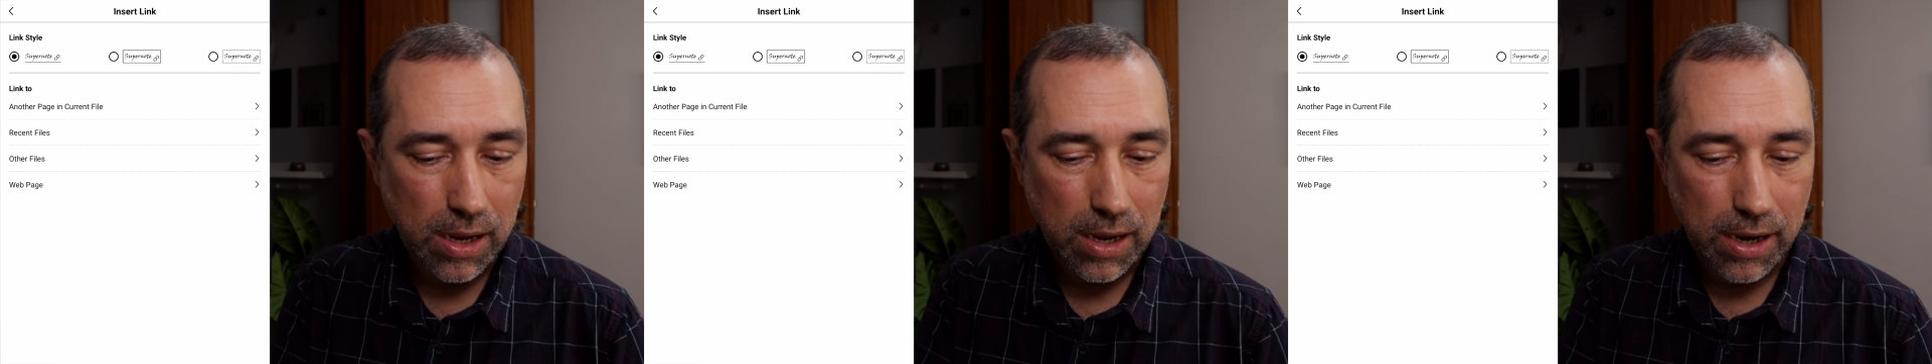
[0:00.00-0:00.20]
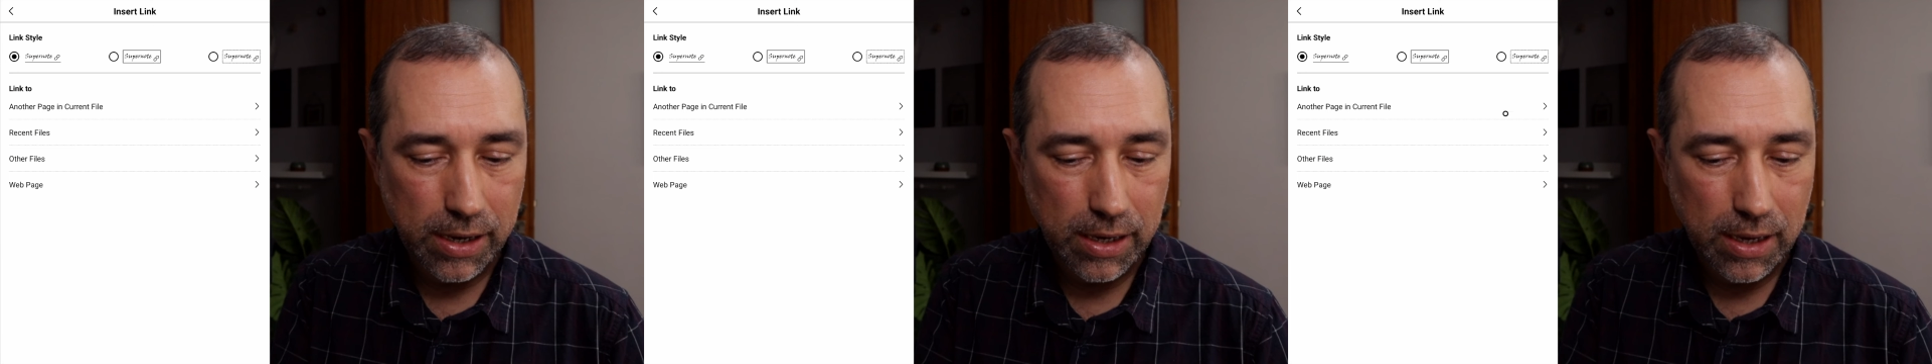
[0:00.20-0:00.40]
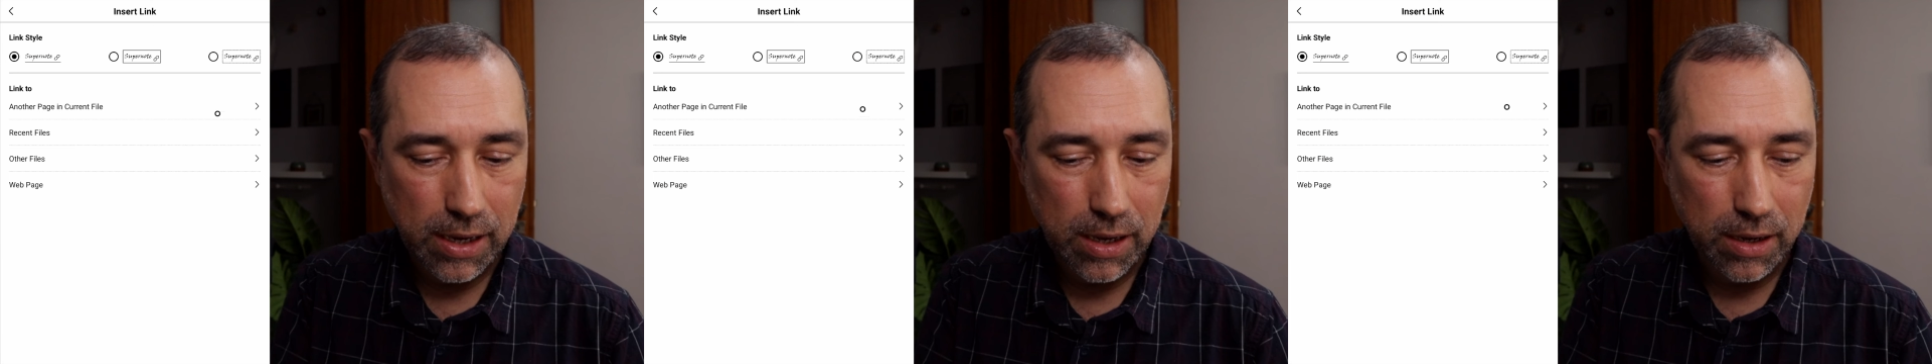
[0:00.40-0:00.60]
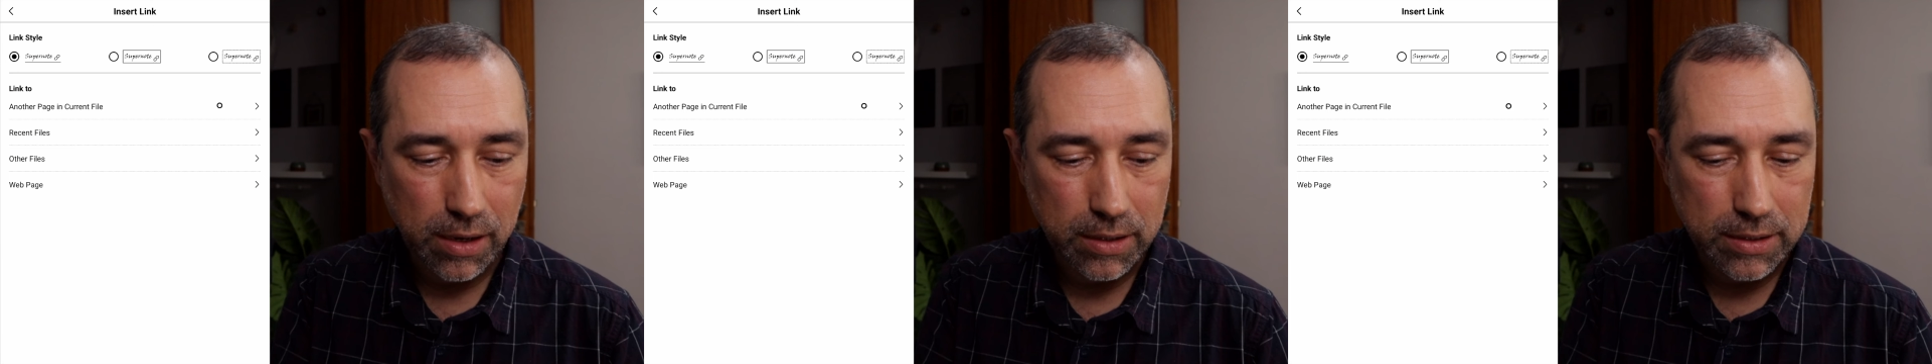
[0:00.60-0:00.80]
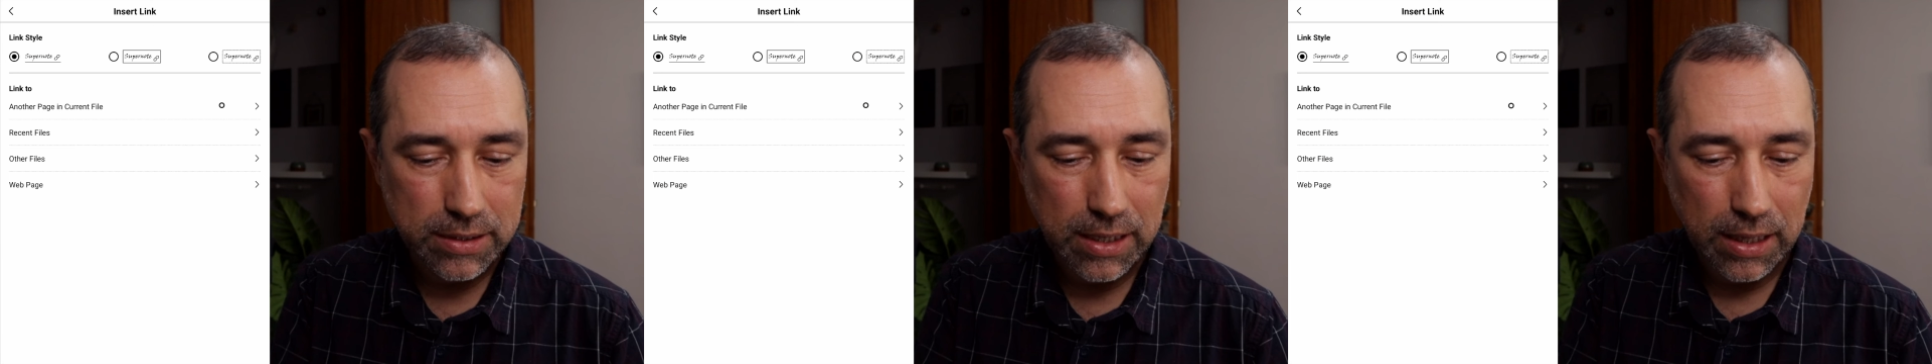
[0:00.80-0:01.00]
I
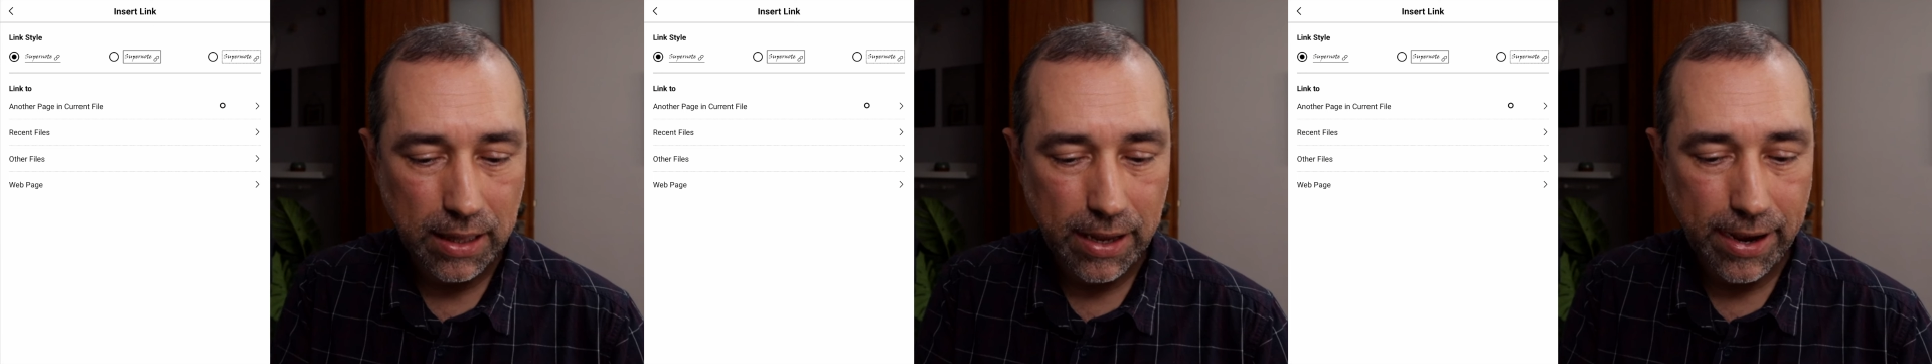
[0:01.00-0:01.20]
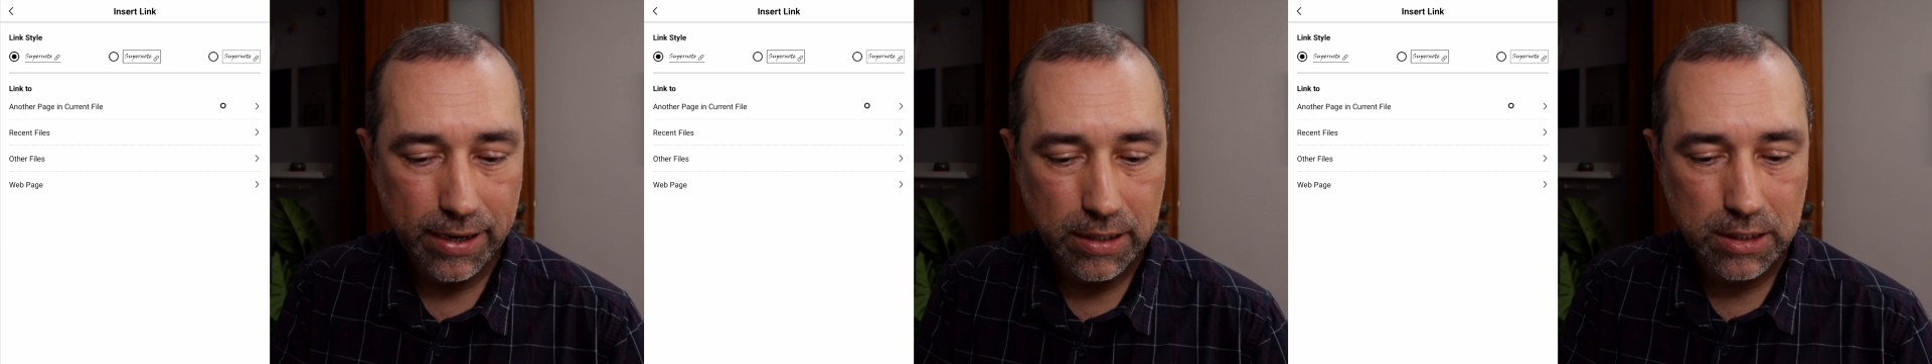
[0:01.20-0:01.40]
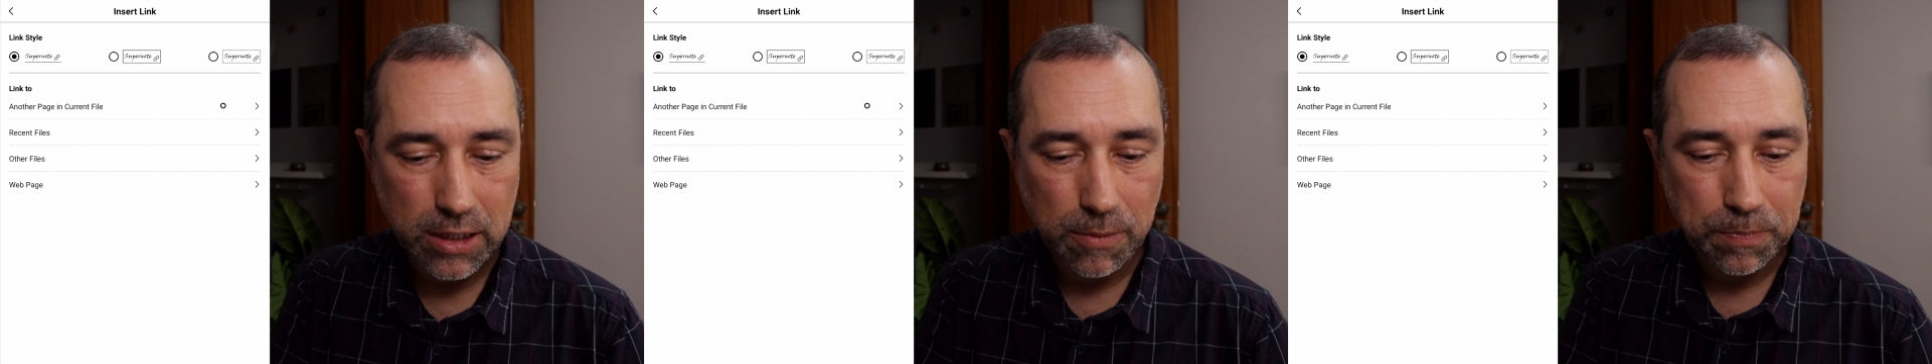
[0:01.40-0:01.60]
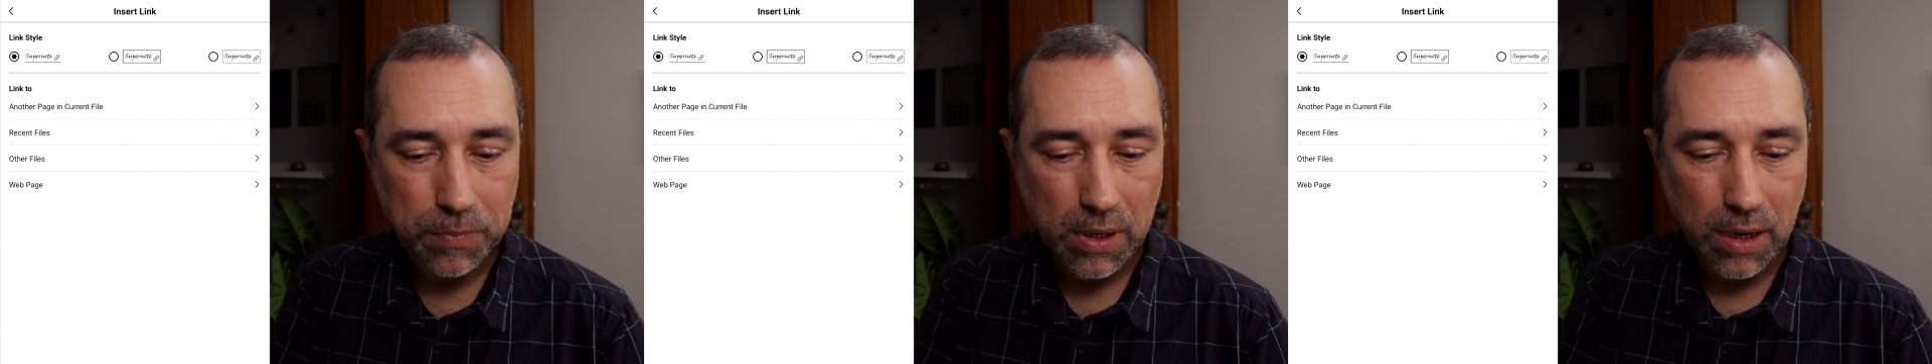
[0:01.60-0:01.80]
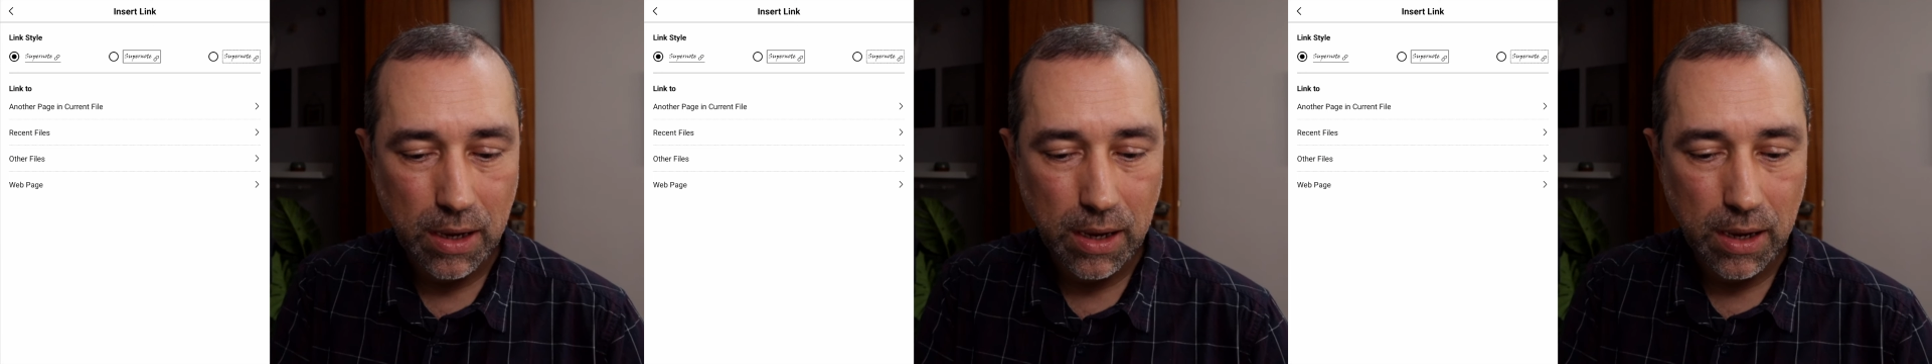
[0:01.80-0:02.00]
can select
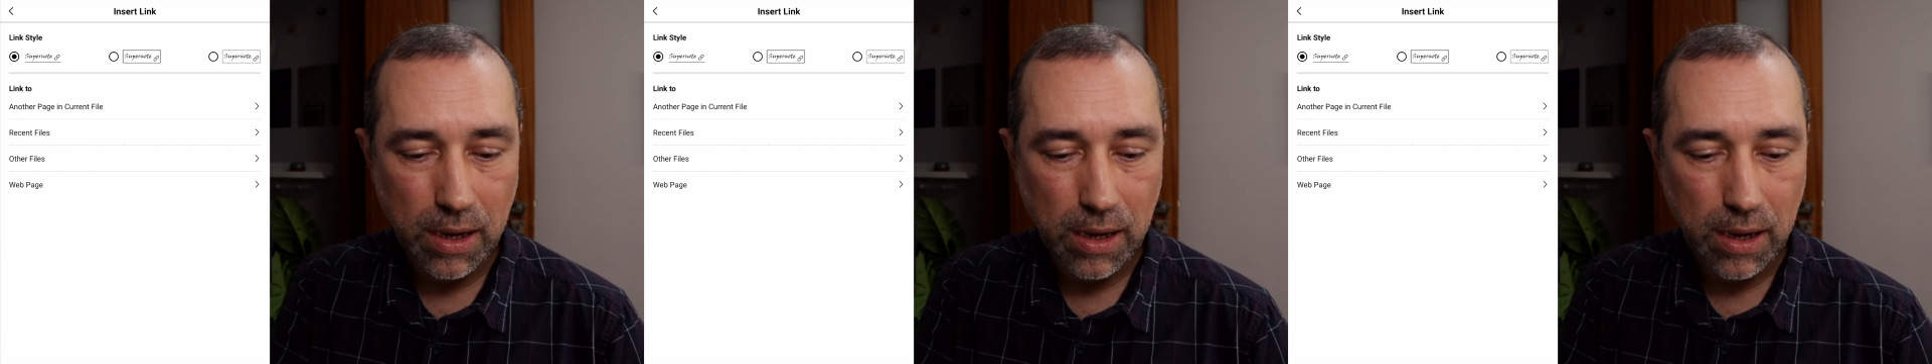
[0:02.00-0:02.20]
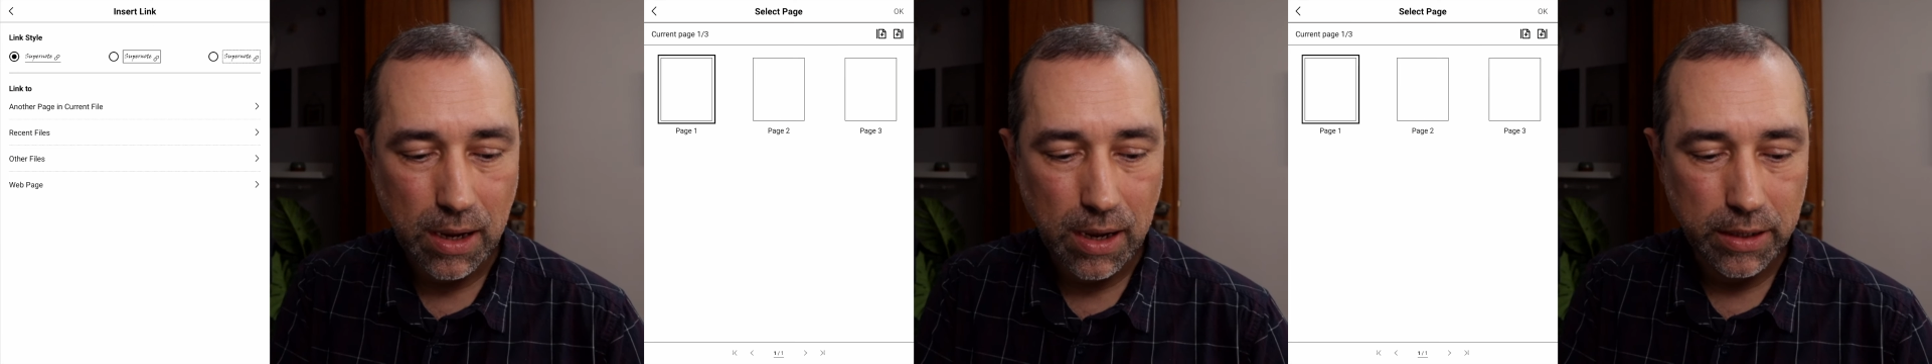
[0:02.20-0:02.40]
uh,